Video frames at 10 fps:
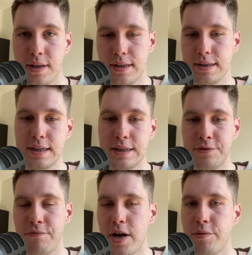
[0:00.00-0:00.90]
this is
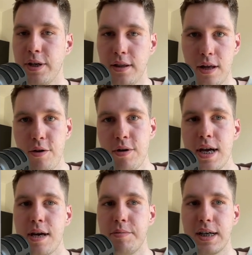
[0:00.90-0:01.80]
very low,
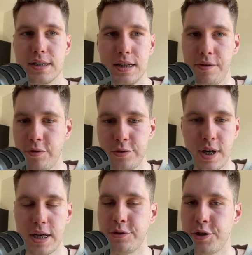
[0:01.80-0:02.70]
because if you
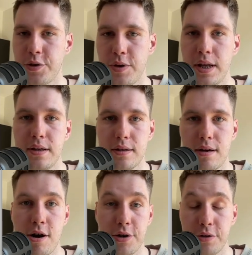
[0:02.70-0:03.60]
try to generate
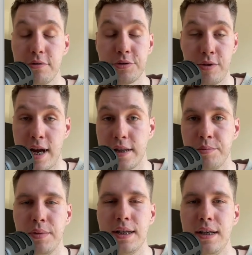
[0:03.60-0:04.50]
articles
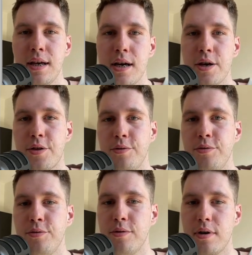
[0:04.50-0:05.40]
randomly
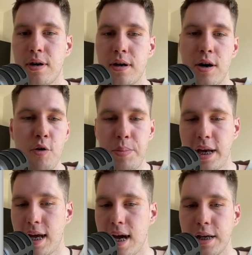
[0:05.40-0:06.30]
through
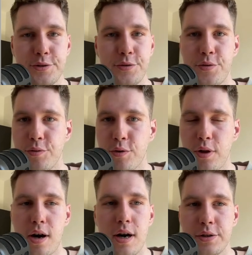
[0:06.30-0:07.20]
OpenAI, through
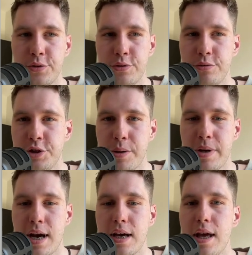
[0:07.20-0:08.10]
Claude, through
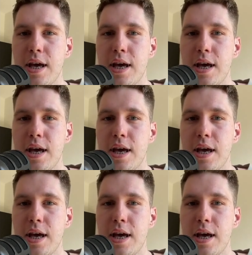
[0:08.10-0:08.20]
Gemini,